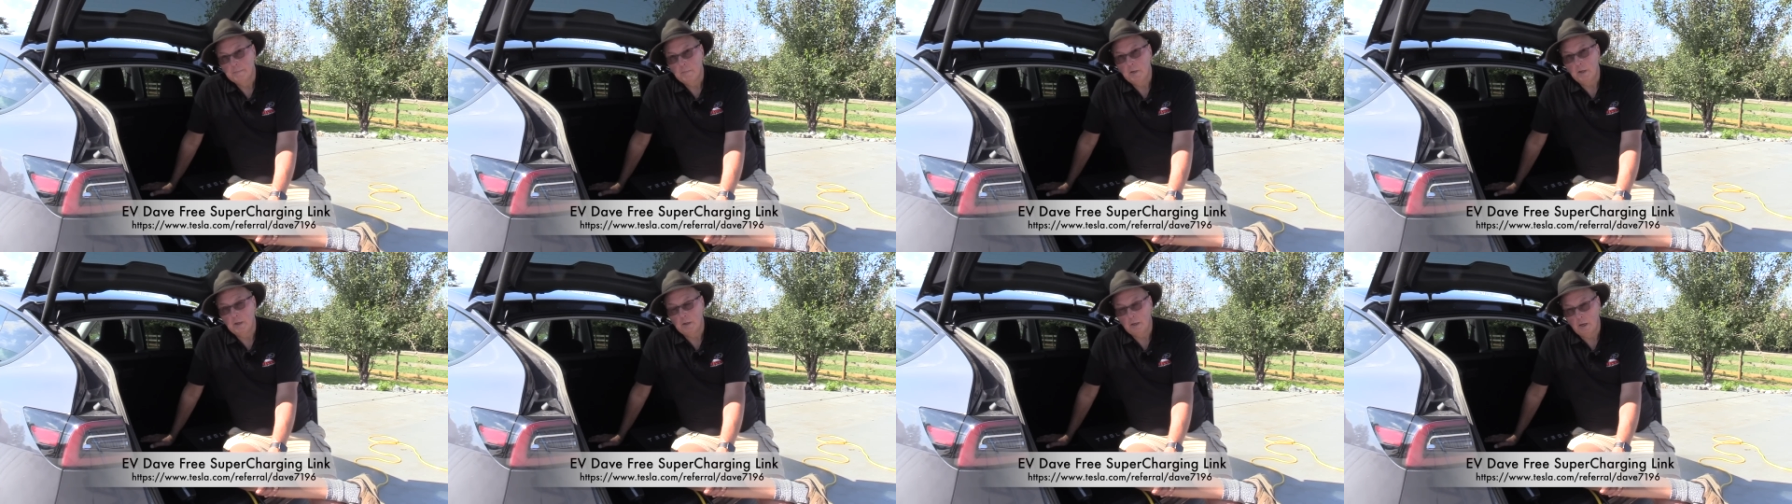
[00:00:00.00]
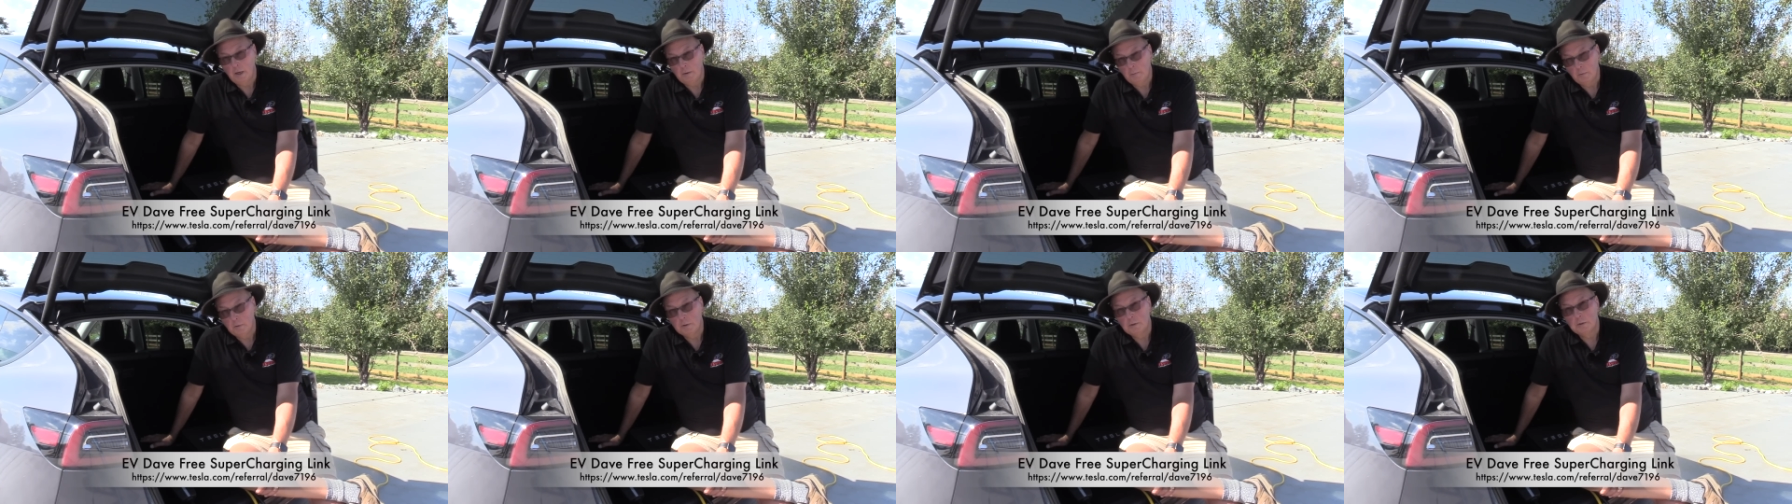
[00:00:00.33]
and
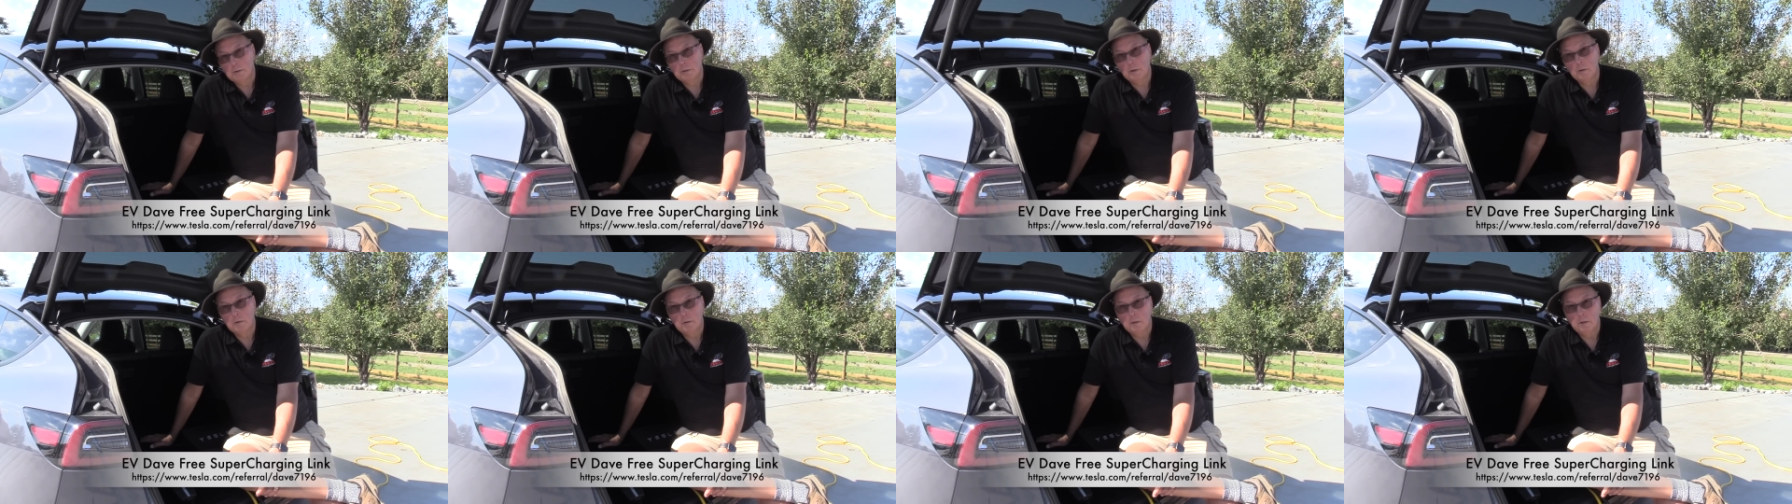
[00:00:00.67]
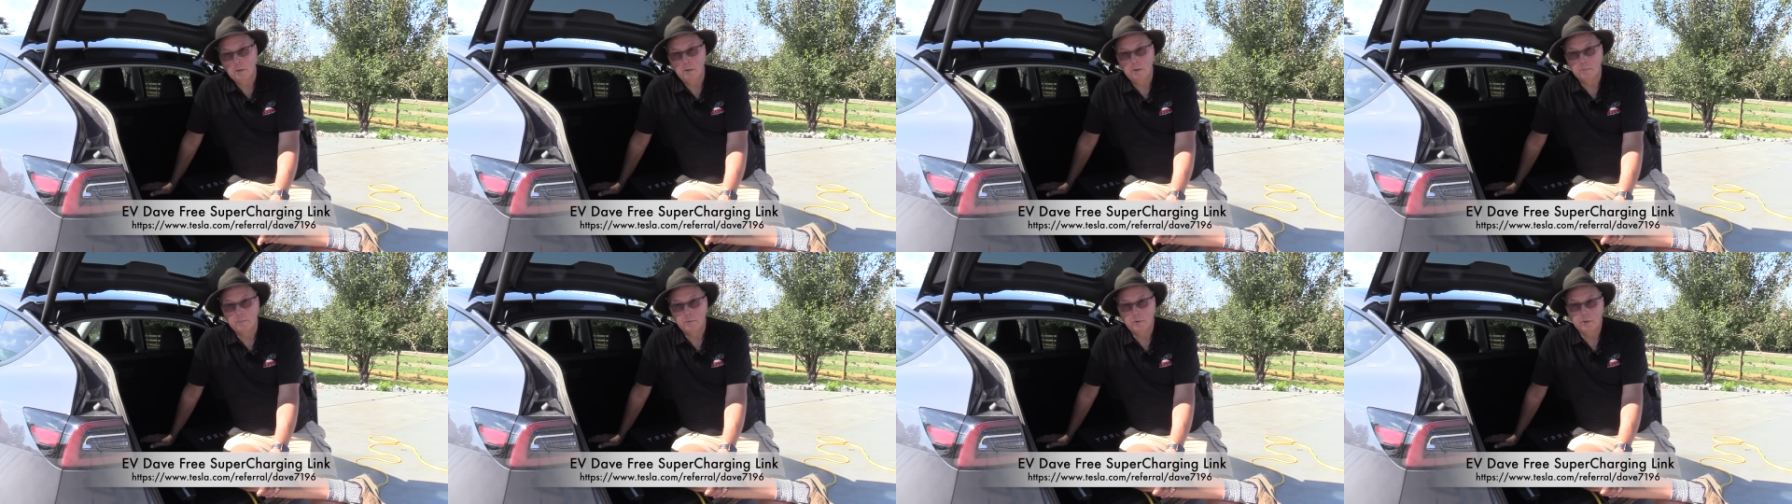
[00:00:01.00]
I would
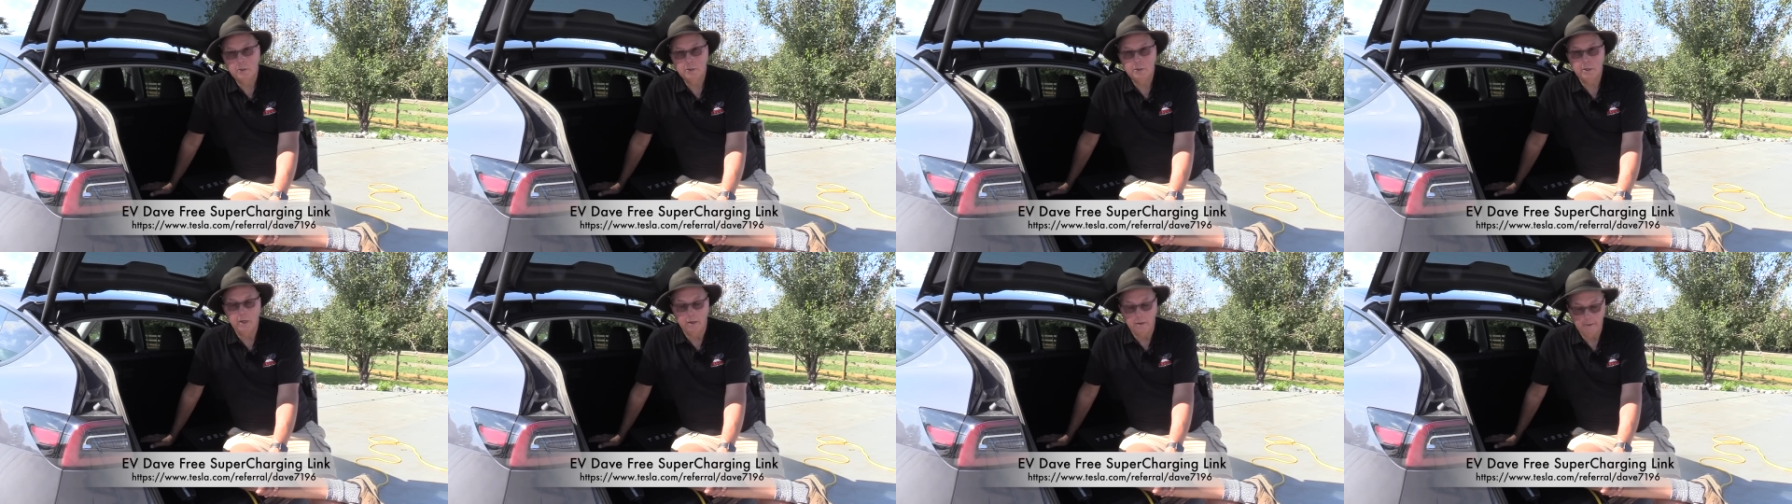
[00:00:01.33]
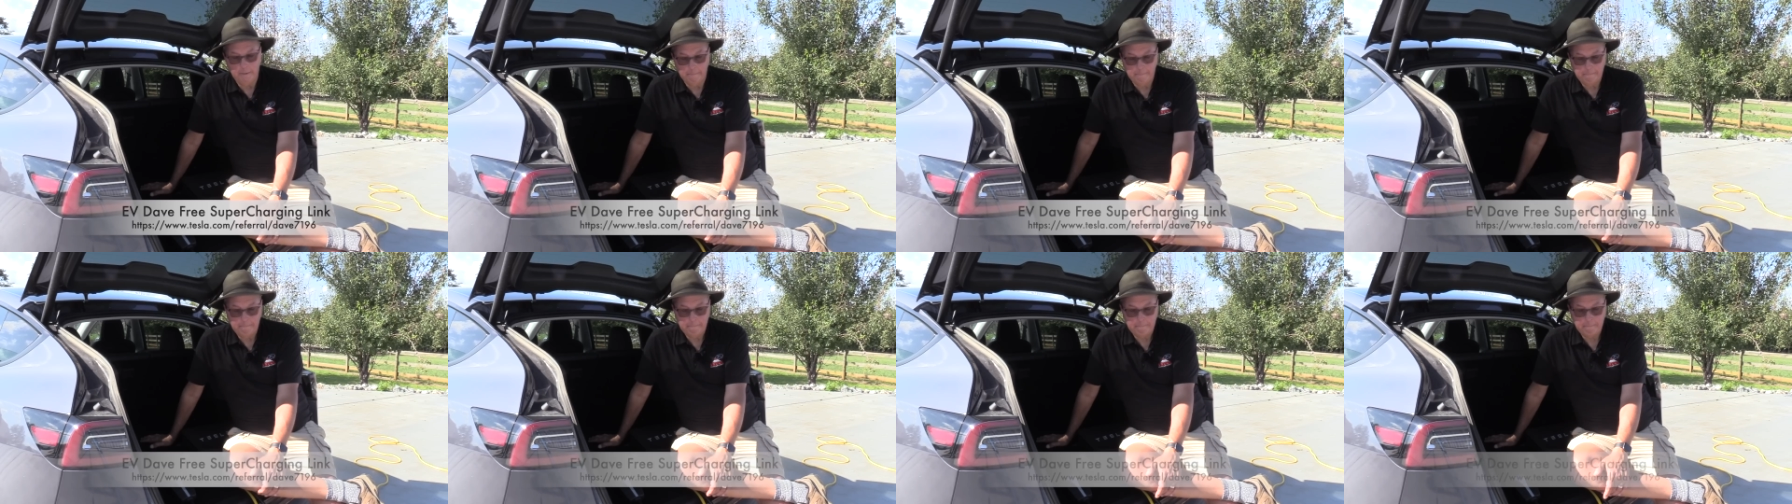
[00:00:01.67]
certainly appreciate it.